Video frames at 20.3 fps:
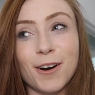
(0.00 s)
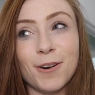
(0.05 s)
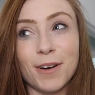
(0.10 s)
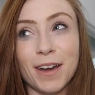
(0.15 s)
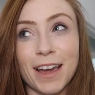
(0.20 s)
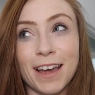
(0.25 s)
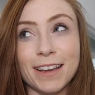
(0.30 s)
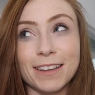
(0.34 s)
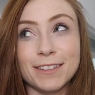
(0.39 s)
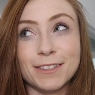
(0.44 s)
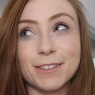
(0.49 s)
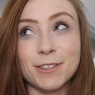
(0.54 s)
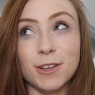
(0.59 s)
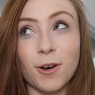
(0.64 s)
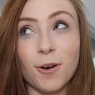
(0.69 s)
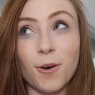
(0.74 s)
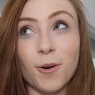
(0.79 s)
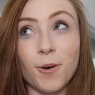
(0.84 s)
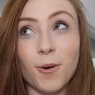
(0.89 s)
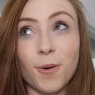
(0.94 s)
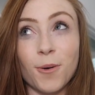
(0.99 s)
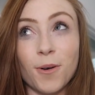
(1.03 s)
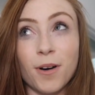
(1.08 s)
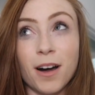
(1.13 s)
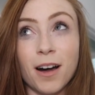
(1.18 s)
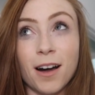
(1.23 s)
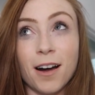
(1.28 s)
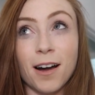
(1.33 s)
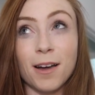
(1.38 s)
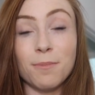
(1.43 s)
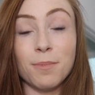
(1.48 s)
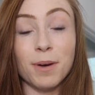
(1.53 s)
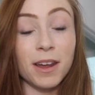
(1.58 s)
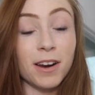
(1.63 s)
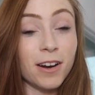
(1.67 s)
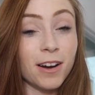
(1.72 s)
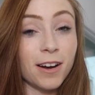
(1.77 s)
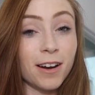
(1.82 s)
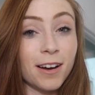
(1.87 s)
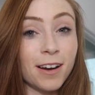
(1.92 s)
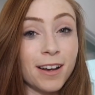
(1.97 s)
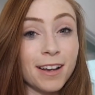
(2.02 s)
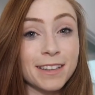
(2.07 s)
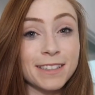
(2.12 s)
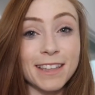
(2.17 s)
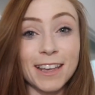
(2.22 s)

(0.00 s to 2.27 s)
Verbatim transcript: Okay, so I better